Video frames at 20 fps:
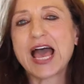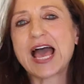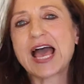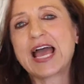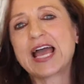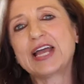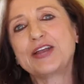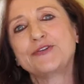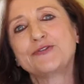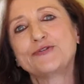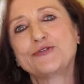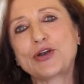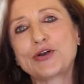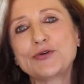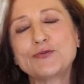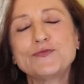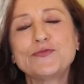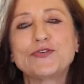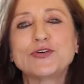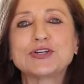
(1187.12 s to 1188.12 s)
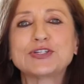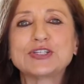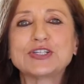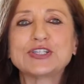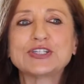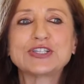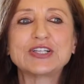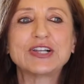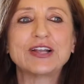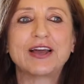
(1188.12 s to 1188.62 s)
And ferrum
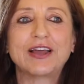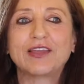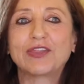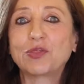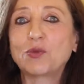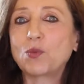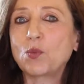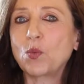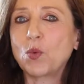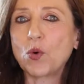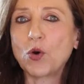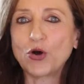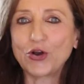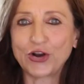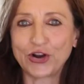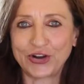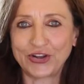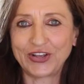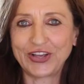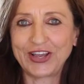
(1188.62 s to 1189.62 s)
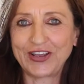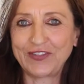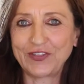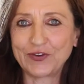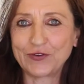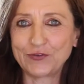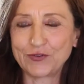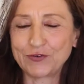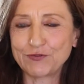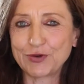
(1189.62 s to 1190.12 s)
is like the water in
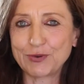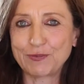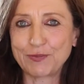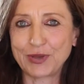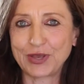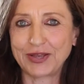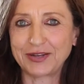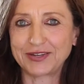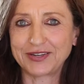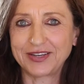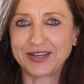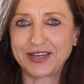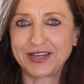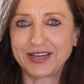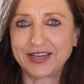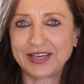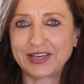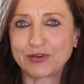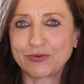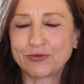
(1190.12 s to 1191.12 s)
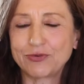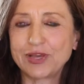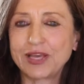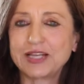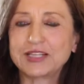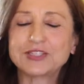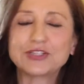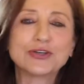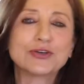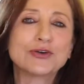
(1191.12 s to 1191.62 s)
the riverbed. It
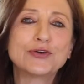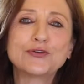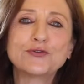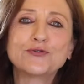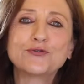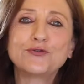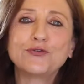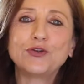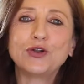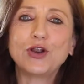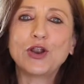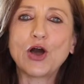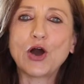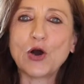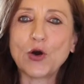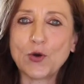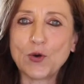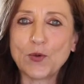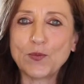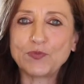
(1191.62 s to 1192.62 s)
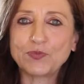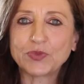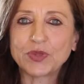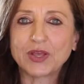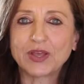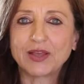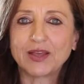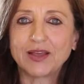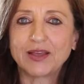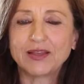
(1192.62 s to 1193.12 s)
creates a good flow.
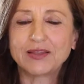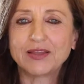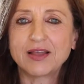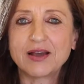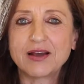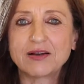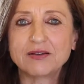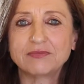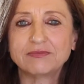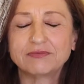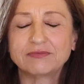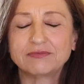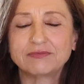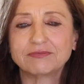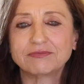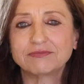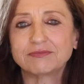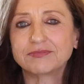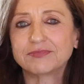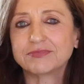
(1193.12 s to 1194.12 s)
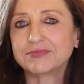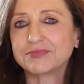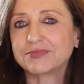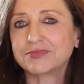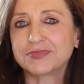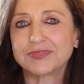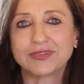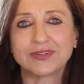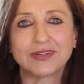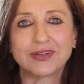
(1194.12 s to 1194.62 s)
Now,
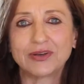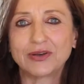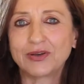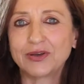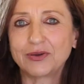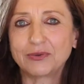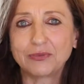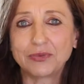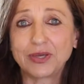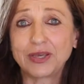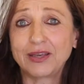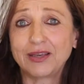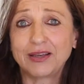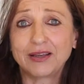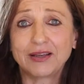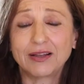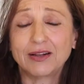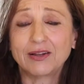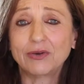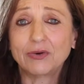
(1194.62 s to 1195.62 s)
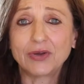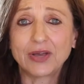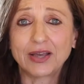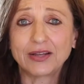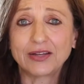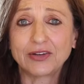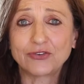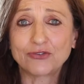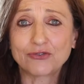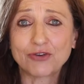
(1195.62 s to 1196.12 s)
we look at
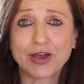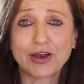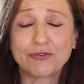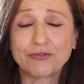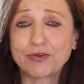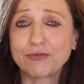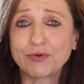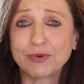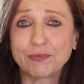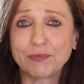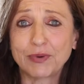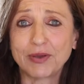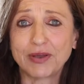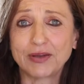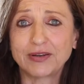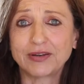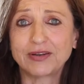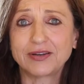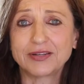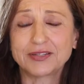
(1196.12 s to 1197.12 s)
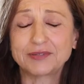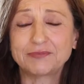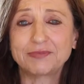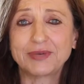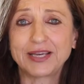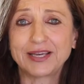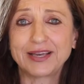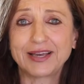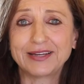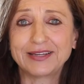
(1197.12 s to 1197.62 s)
a dry riverbed, it doesn't
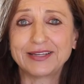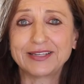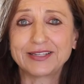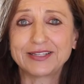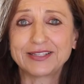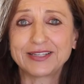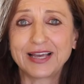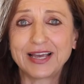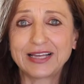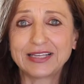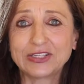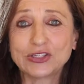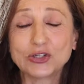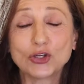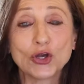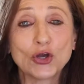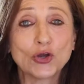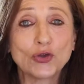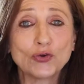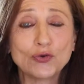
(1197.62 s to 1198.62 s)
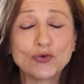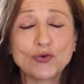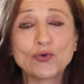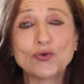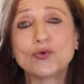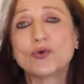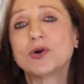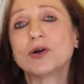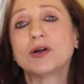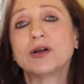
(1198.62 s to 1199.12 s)
make any sense,
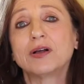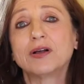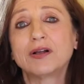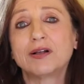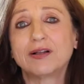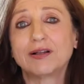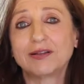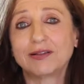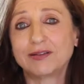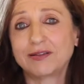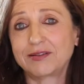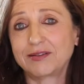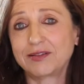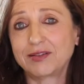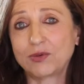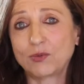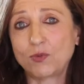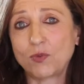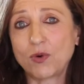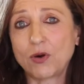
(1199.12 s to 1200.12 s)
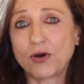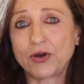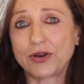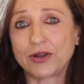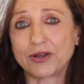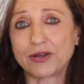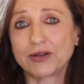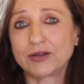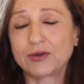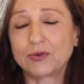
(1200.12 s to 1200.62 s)
nor the
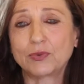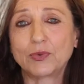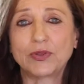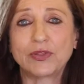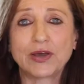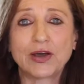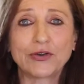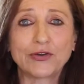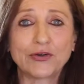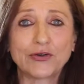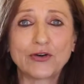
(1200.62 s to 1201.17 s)
water without